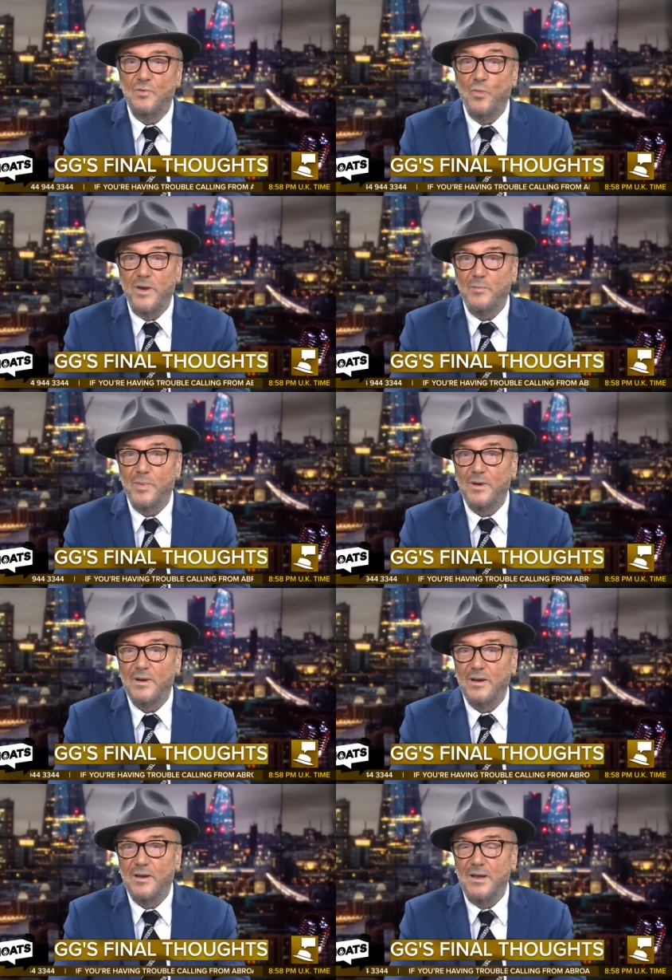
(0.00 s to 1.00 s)
weep,
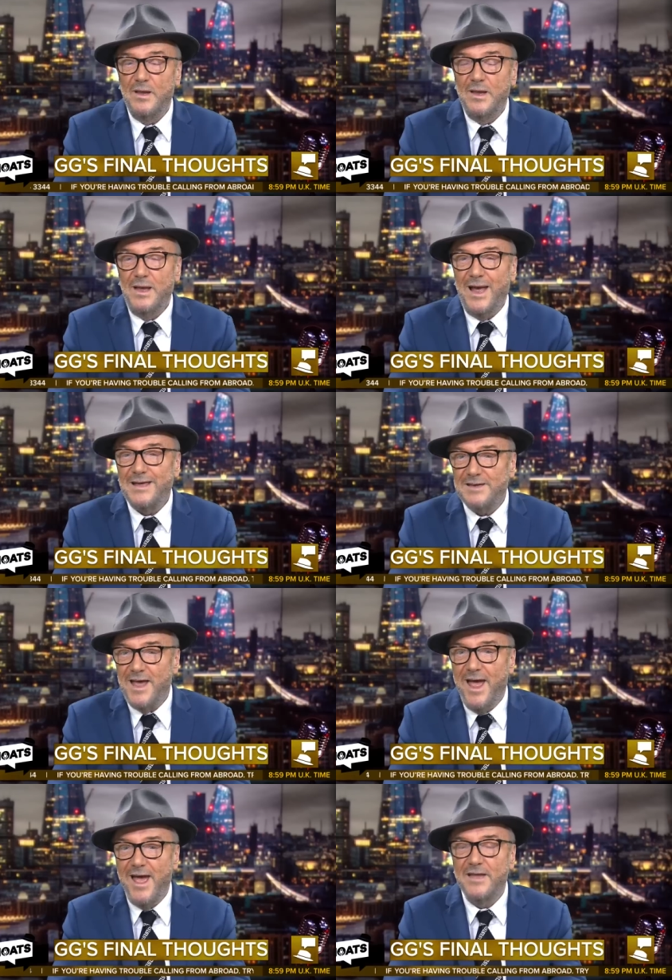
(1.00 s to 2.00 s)
as
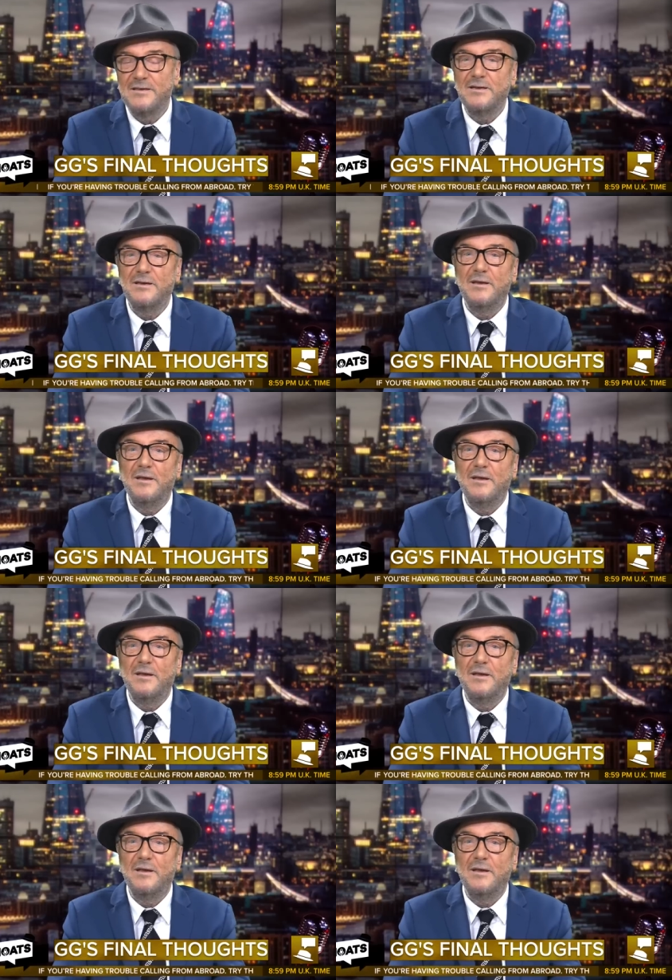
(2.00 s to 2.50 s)
I had